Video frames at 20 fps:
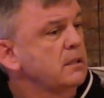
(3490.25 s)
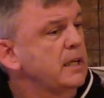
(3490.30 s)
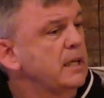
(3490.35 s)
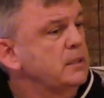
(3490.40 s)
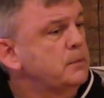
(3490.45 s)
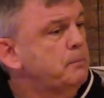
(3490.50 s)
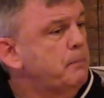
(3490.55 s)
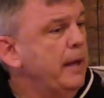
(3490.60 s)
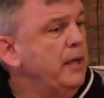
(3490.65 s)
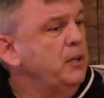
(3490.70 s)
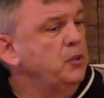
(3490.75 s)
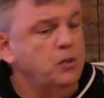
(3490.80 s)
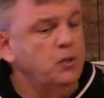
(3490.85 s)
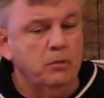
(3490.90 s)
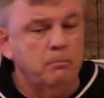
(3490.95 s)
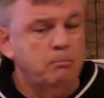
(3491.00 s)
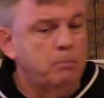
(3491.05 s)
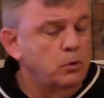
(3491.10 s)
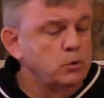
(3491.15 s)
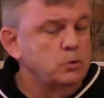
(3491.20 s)
gets
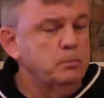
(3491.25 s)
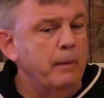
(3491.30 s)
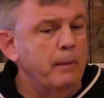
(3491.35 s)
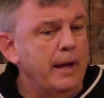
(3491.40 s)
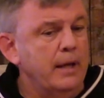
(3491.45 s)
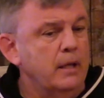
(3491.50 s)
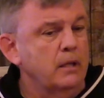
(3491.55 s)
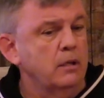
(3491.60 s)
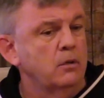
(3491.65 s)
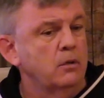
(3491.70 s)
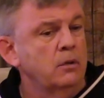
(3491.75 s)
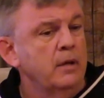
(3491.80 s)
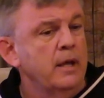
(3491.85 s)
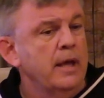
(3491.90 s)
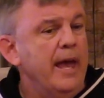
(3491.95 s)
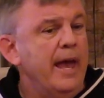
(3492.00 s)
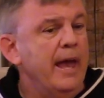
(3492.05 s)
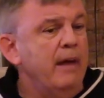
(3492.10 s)
patient, pulls back a little,